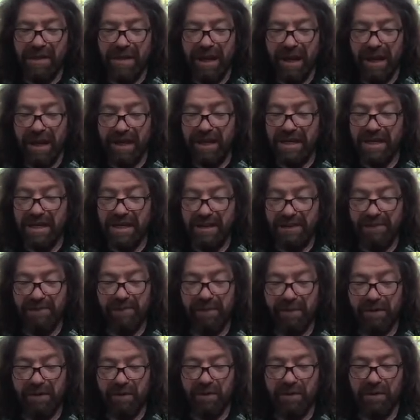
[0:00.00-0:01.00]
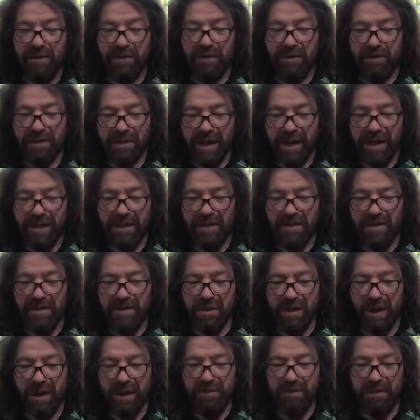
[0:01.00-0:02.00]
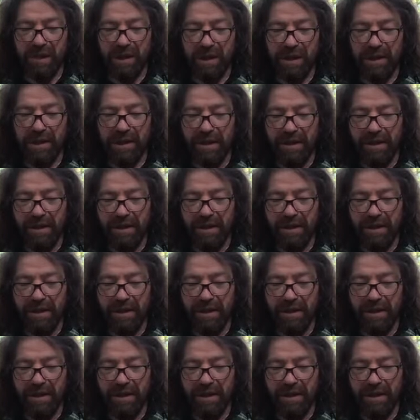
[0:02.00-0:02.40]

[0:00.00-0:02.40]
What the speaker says: a difficult sentence on me?